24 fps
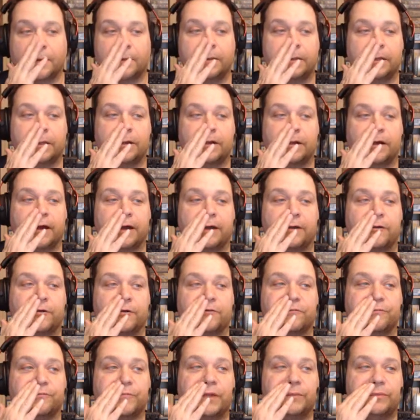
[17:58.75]
I don't know
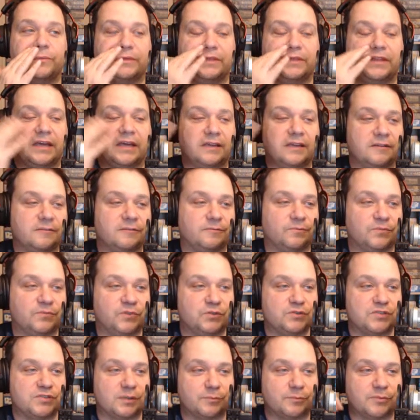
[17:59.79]
if maybe they do
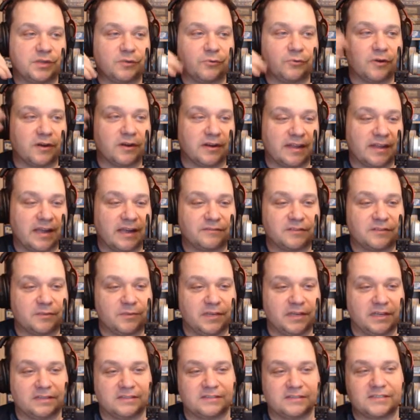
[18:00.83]
something where they have to be
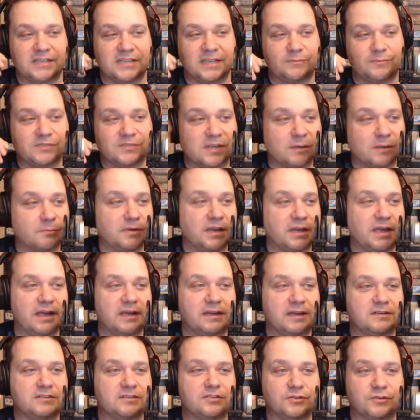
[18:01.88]
in the same
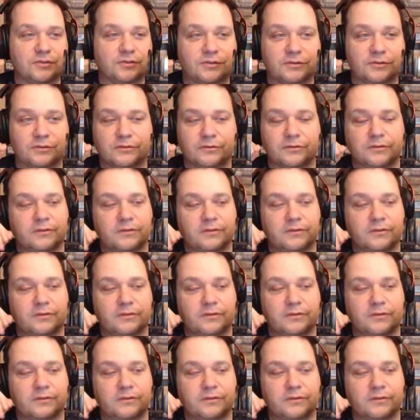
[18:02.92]
subnet or